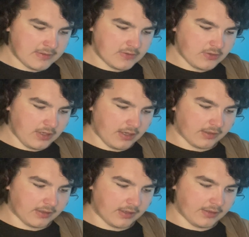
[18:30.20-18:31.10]

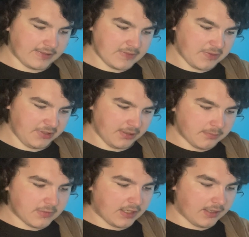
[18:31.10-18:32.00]
yeah, that's about it.
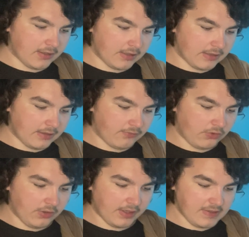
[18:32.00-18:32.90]
If
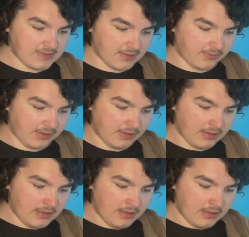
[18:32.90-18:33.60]
you guys have like